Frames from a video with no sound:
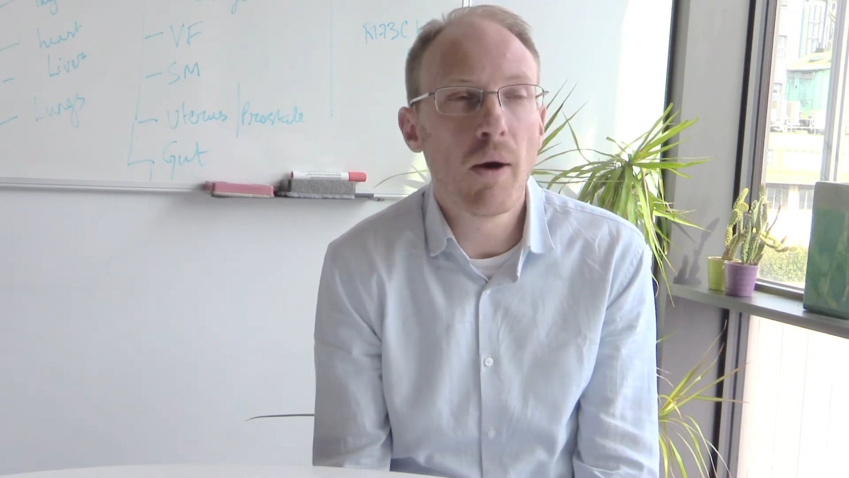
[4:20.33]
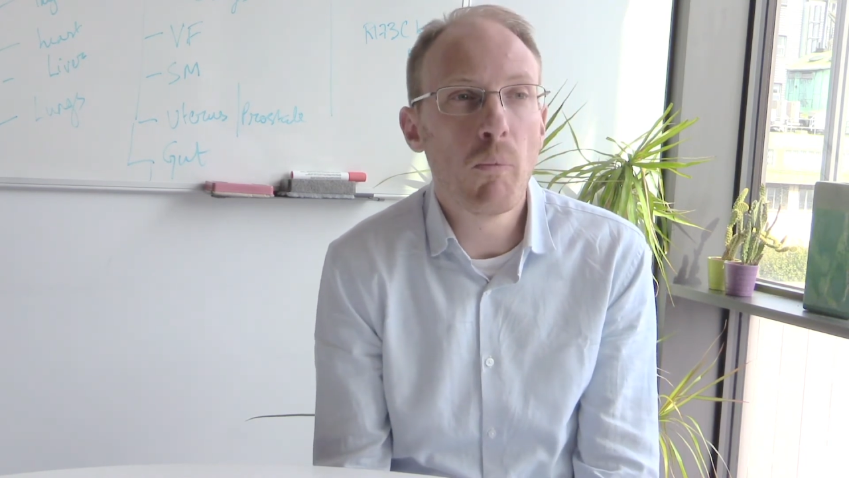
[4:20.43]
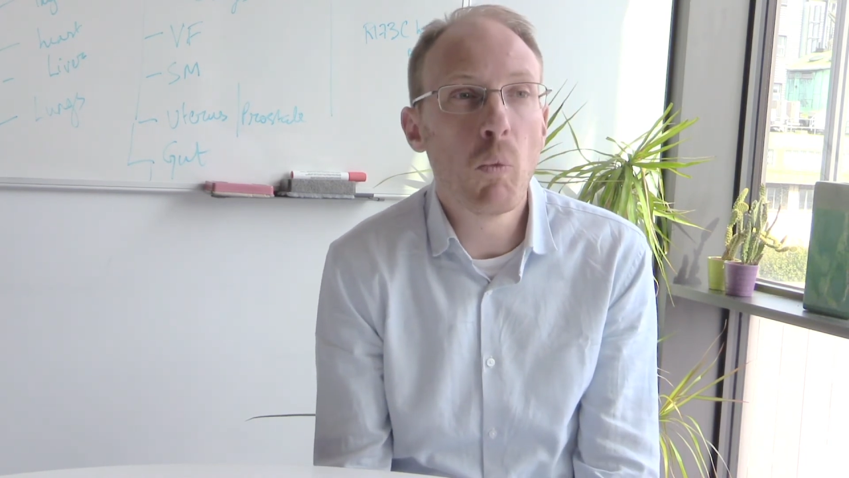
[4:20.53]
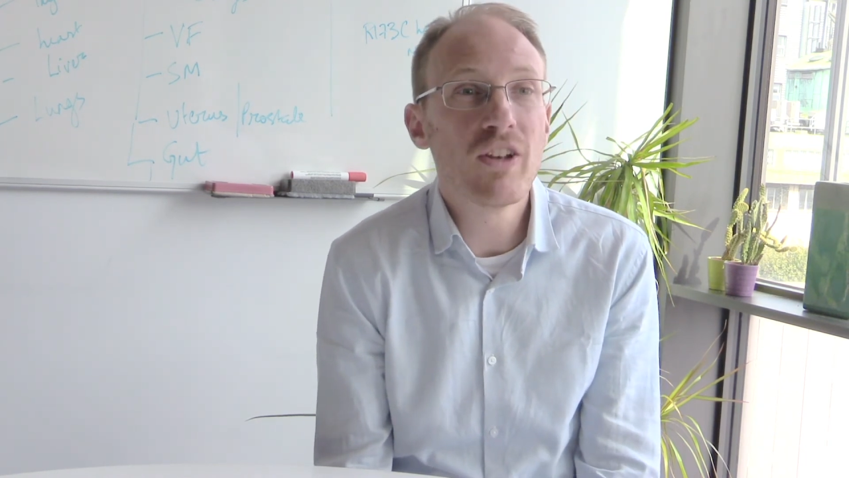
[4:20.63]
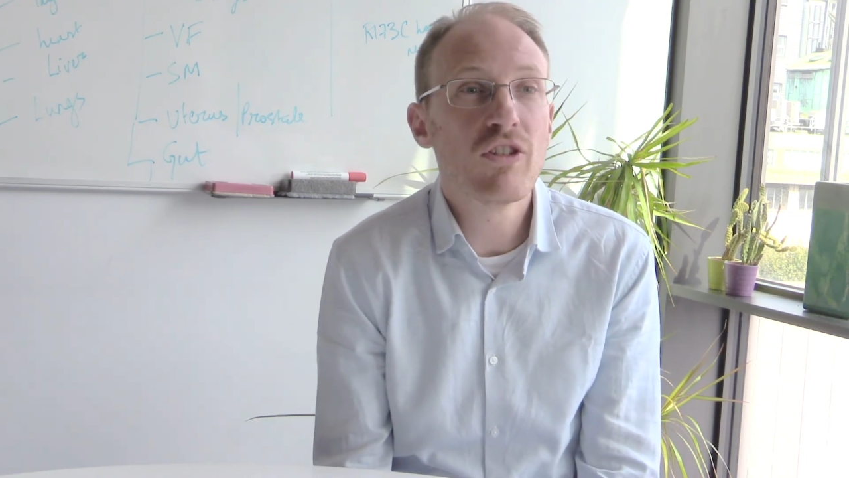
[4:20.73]

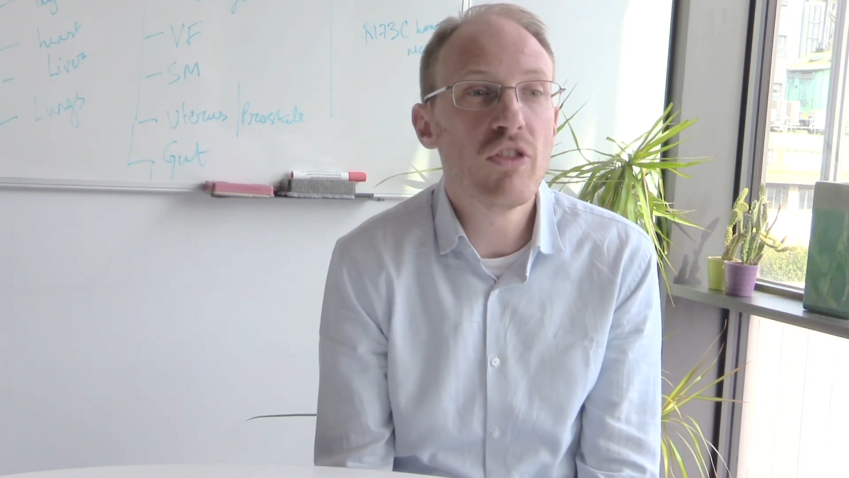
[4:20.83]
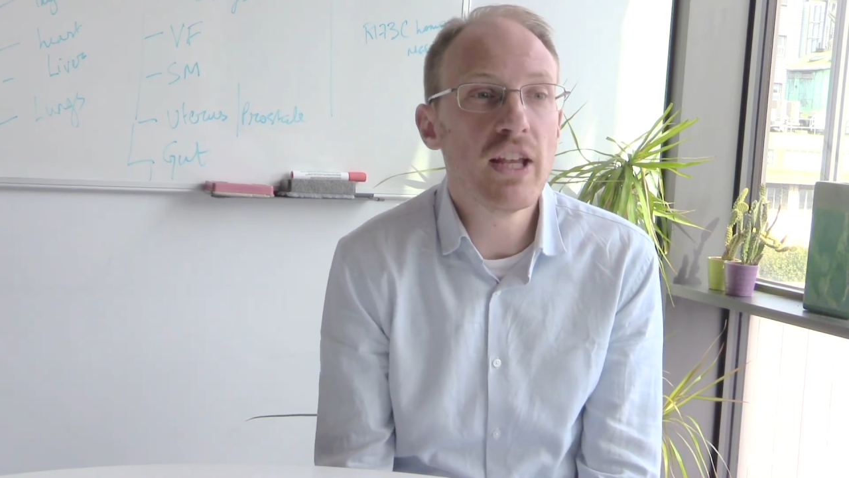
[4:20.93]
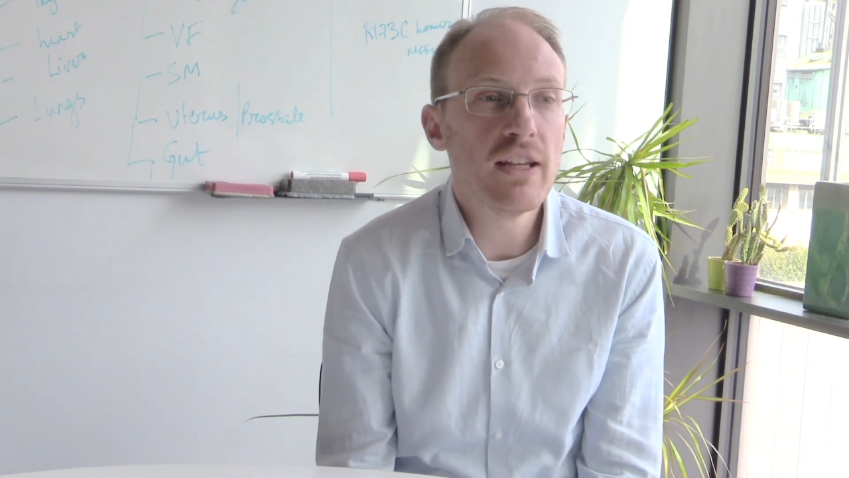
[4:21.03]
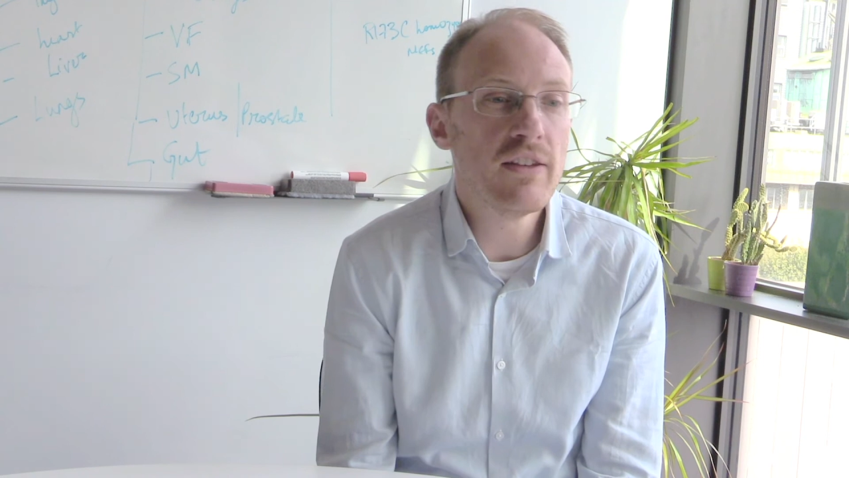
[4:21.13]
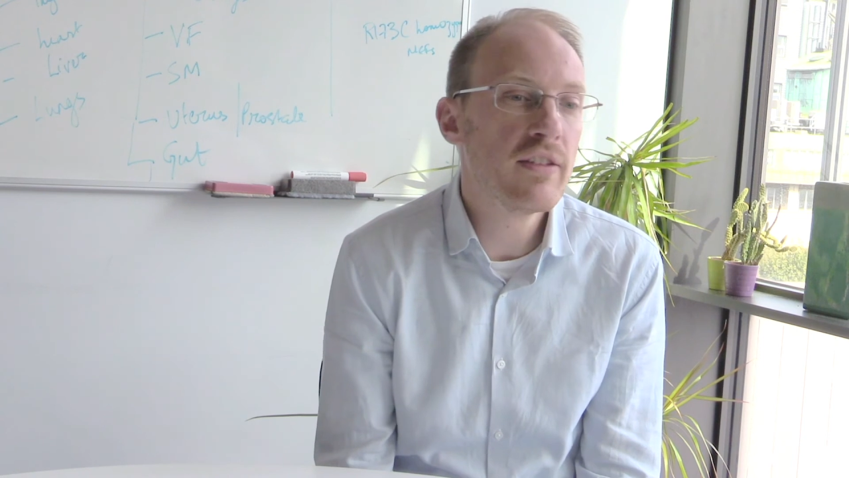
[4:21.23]
Which of
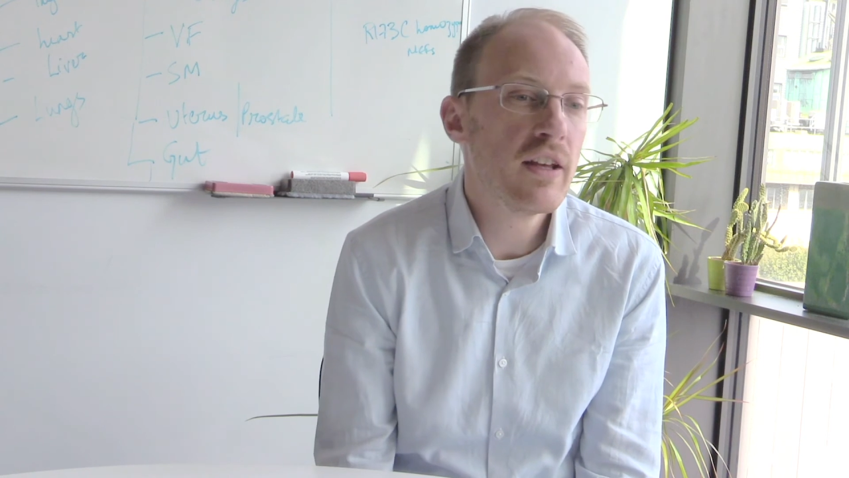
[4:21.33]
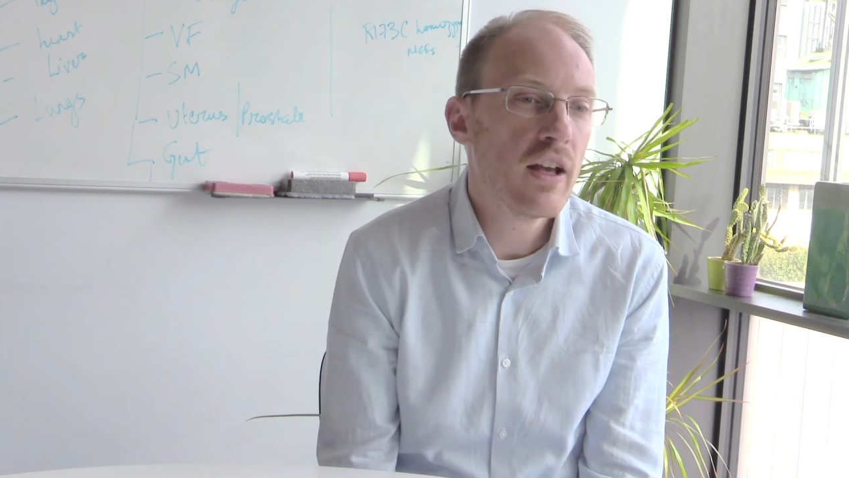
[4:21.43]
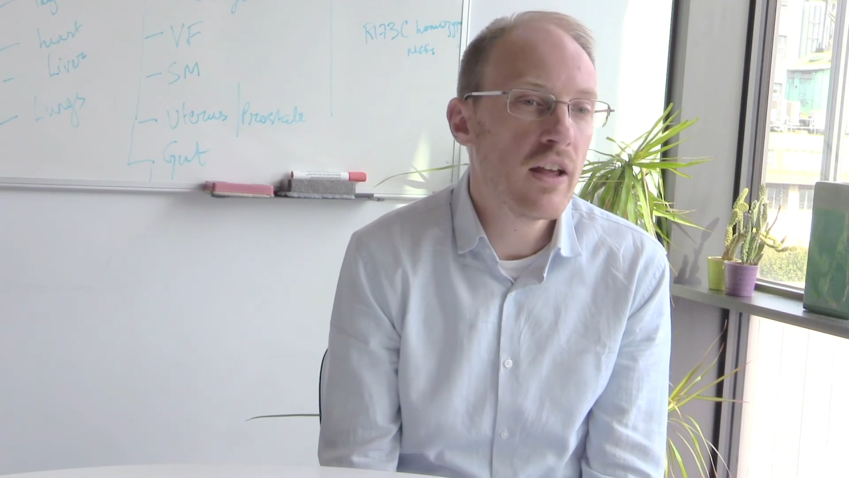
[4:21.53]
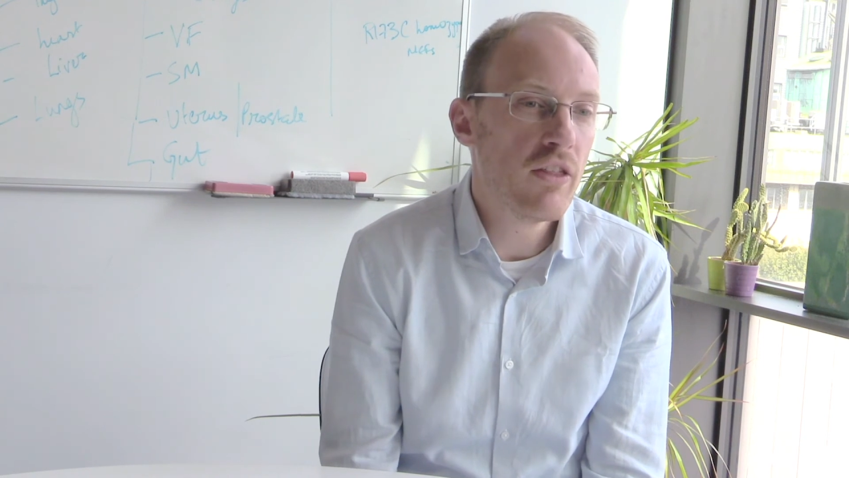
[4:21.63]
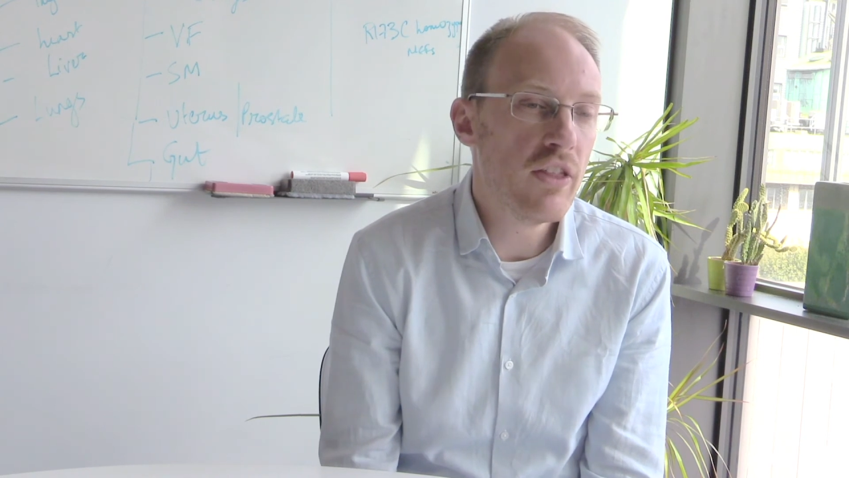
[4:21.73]
these
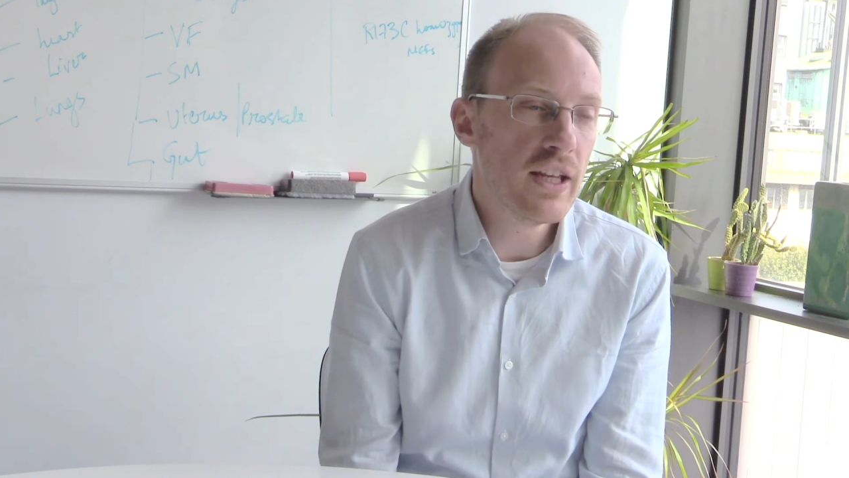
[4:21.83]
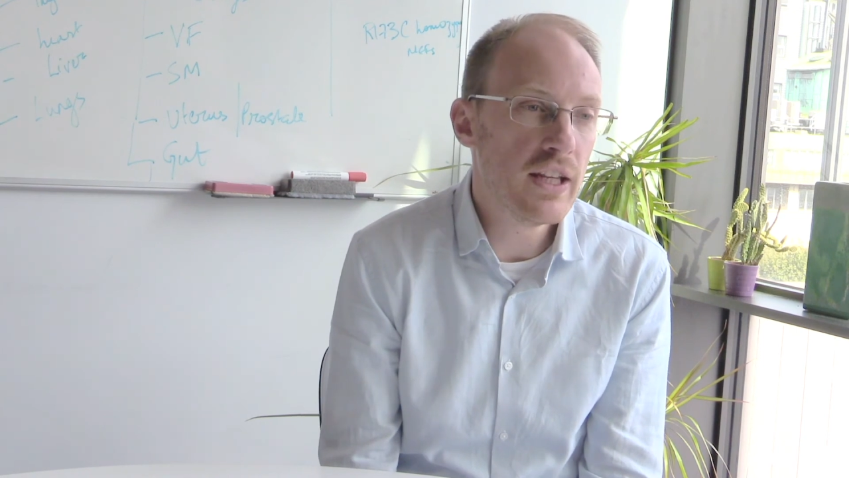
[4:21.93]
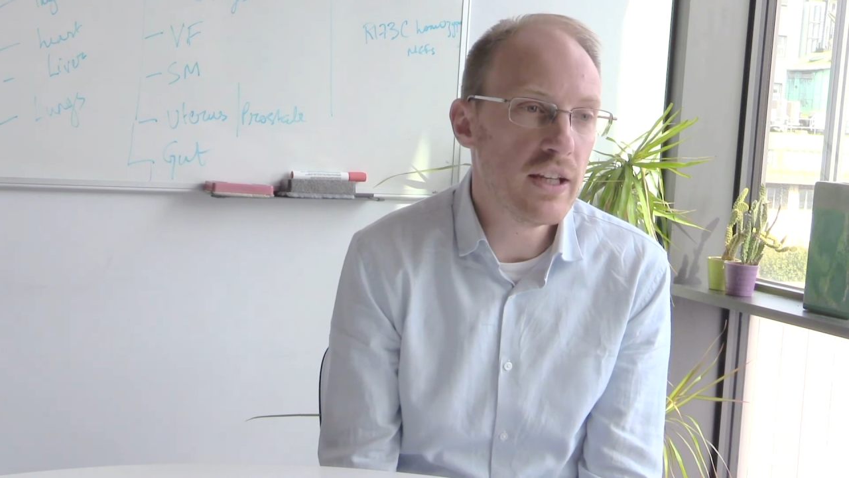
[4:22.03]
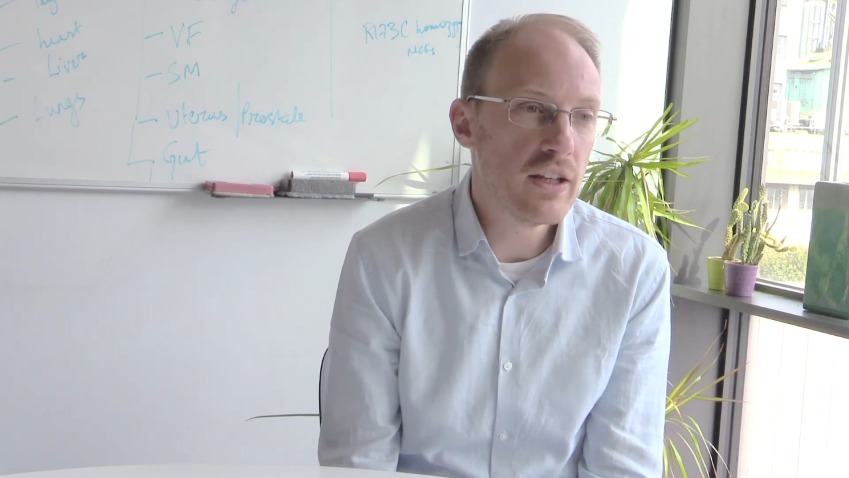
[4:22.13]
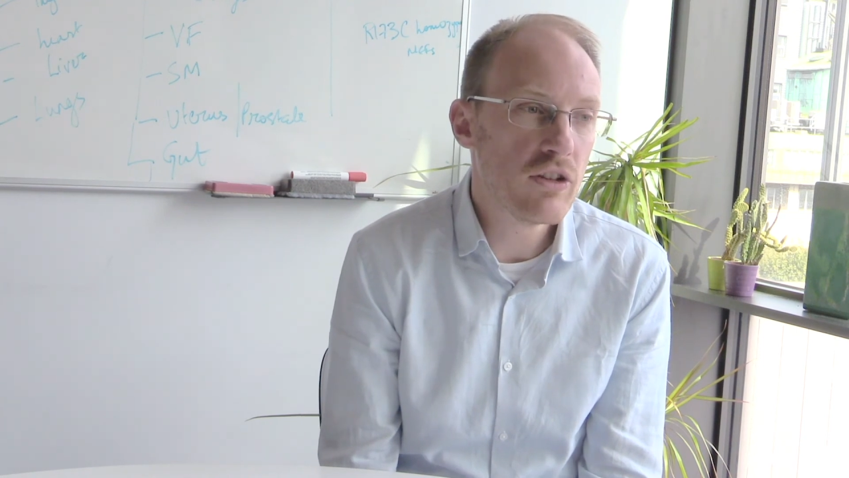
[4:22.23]

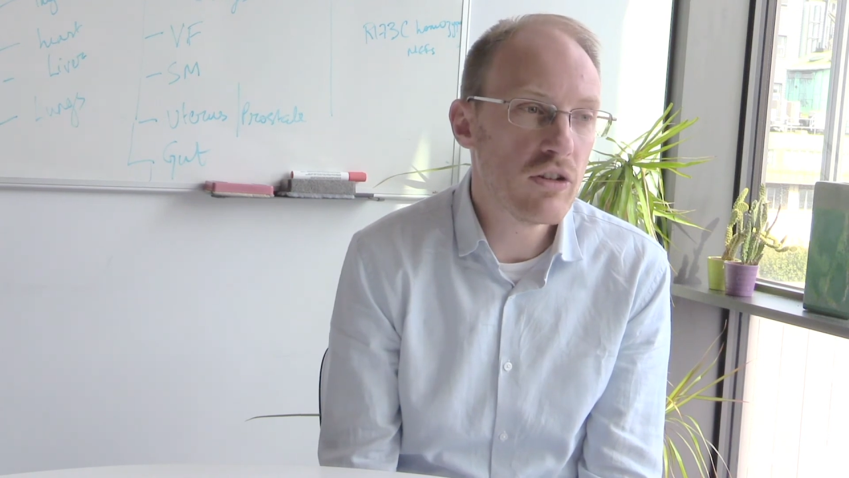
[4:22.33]
the